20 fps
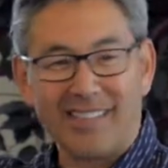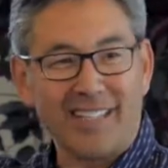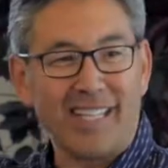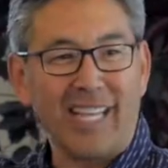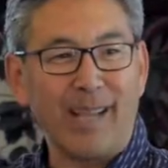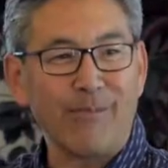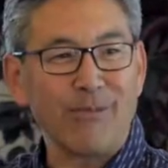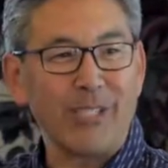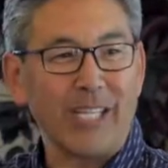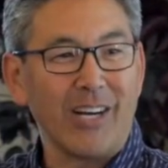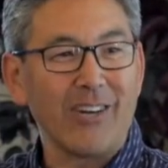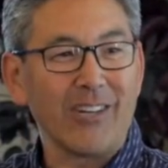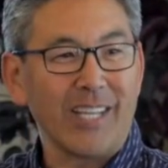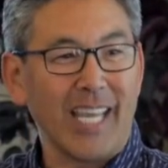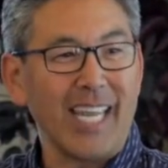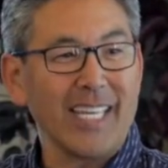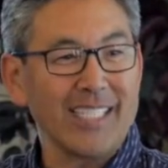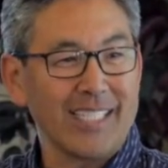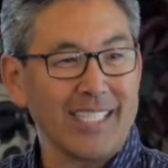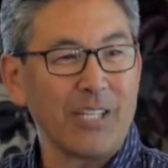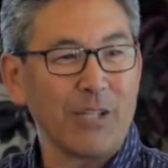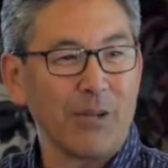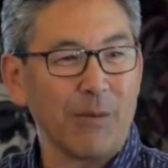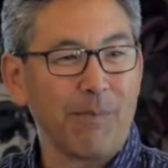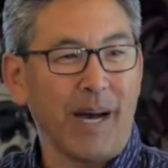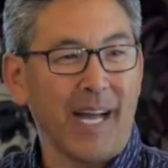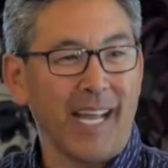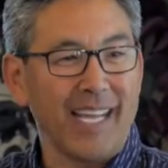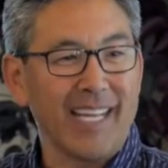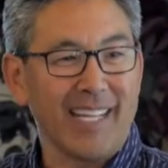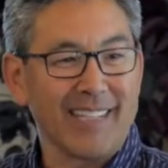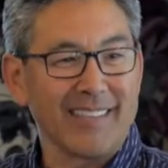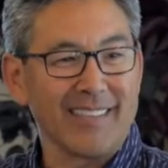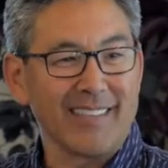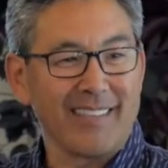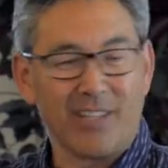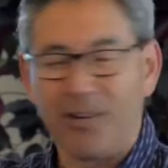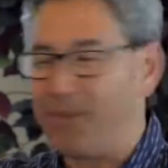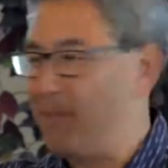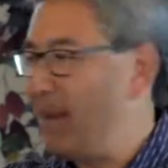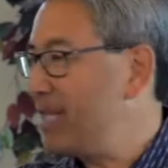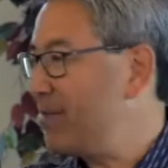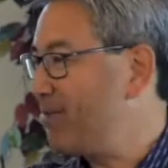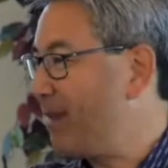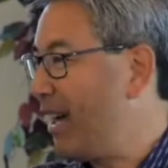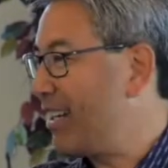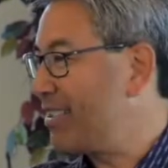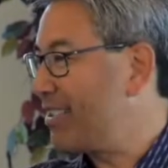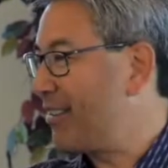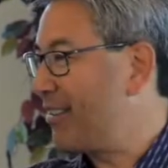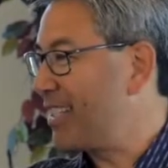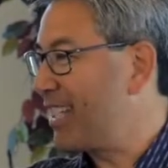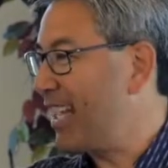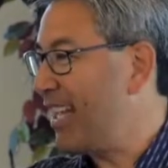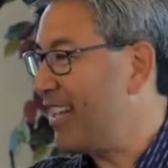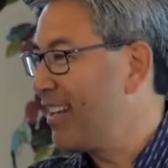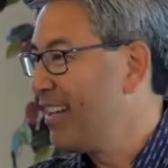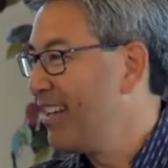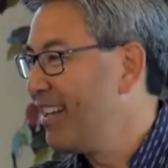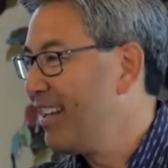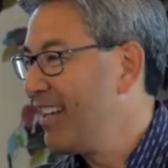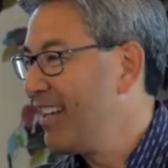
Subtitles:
clamshell case that you buy at Best Buy or something like that.